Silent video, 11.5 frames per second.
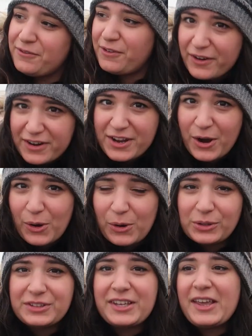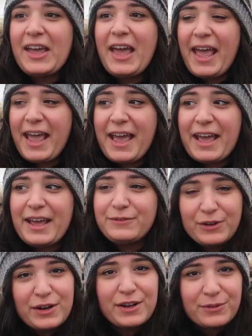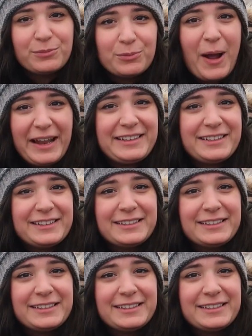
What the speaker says: very cold and very wet.